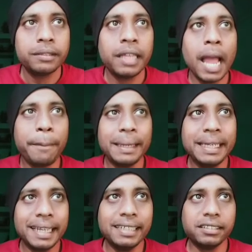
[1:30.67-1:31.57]
The
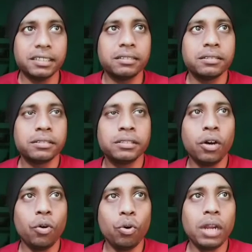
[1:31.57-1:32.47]

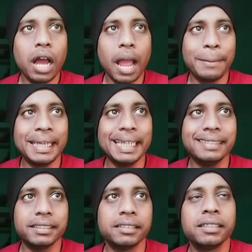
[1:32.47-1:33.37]
Ola
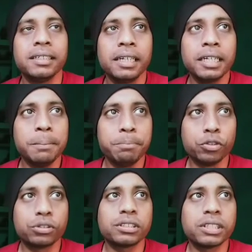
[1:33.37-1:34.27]
application,
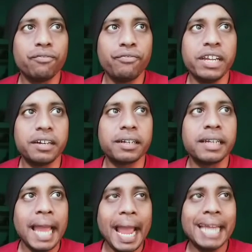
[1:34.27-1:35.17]
computes the fare
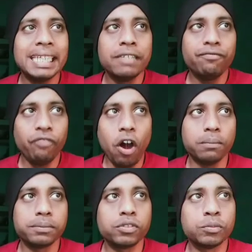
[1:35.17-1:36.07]
and
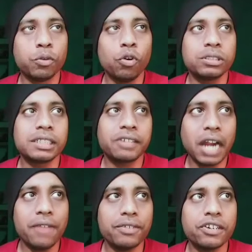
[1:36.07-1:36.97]
informs to both the
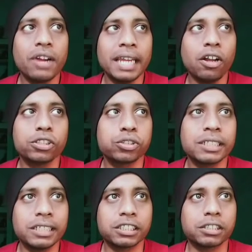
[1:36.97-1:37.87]
driver and also the
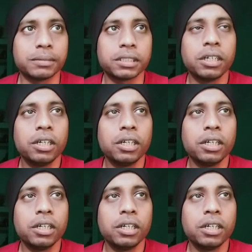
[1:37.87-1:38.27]
customer.